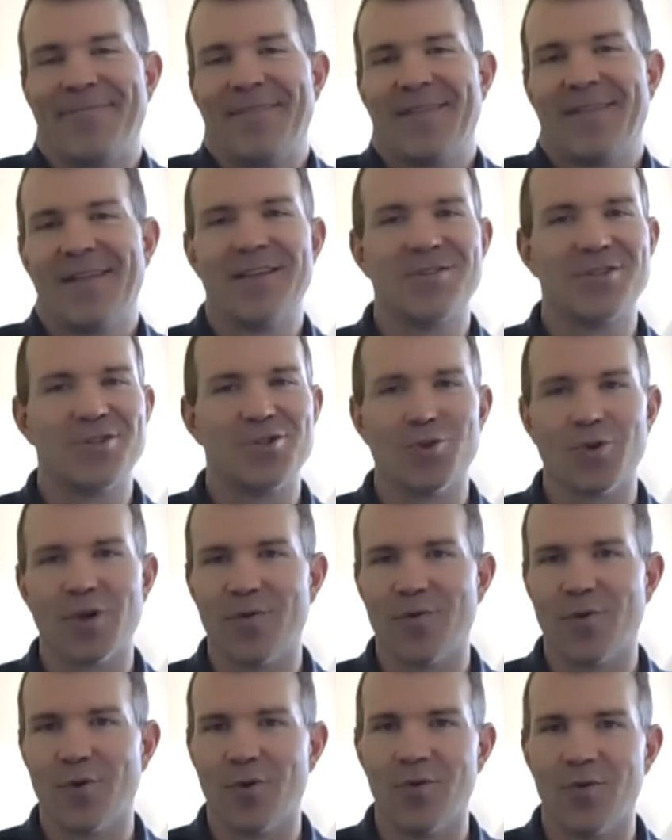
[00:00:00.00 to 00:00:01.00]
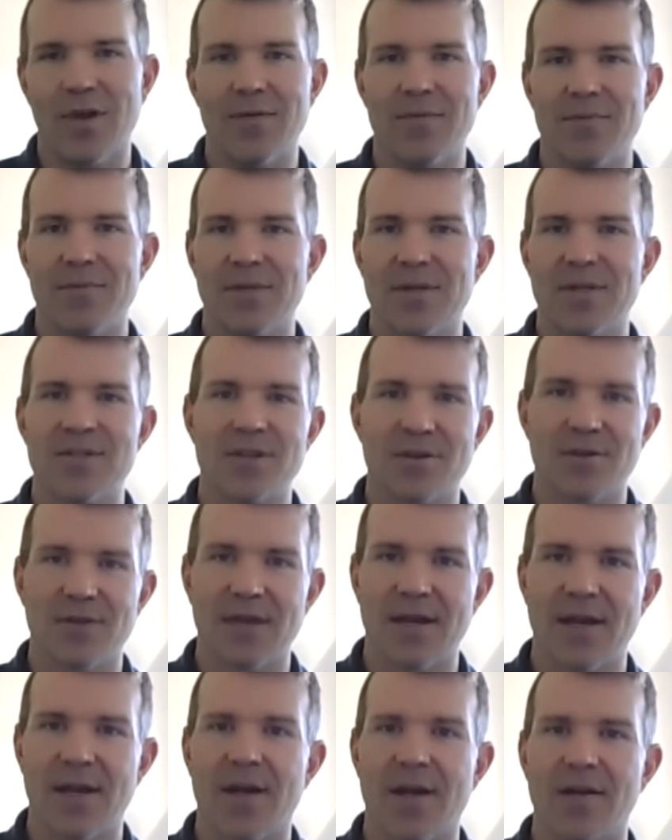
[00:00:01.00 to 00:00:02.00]
it's a joyful event because they're
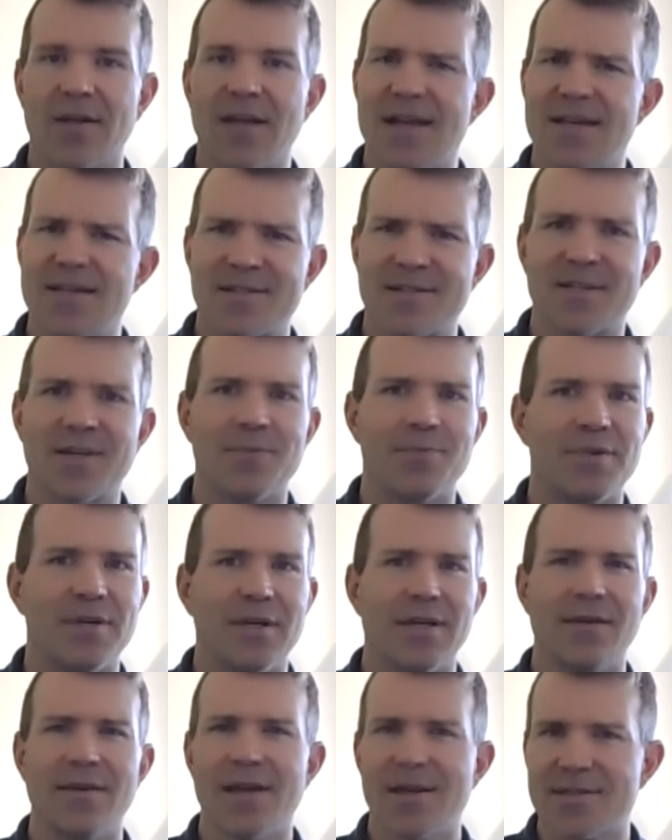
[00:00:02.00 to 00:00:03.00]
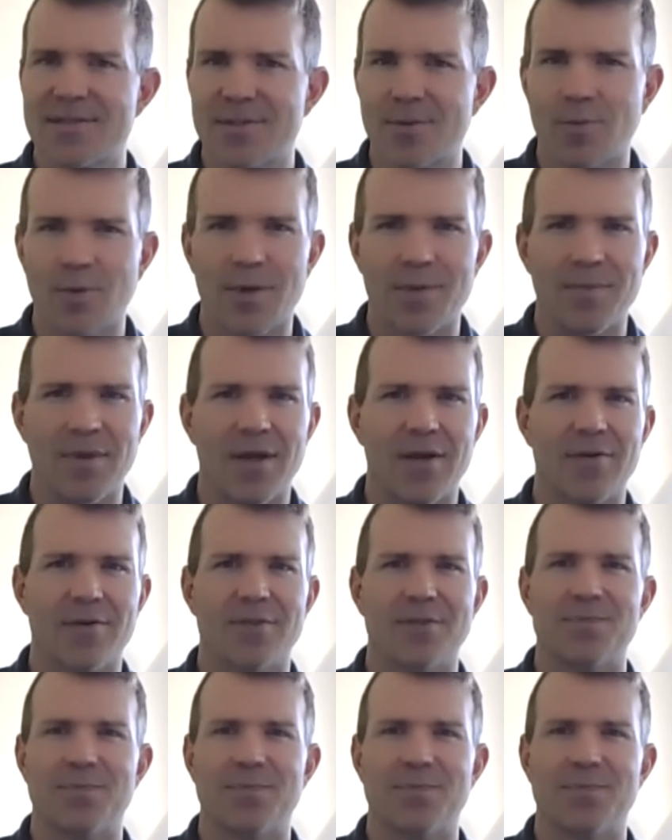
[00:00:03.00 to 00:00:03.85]
there, yes, to compete, yes, to win medals,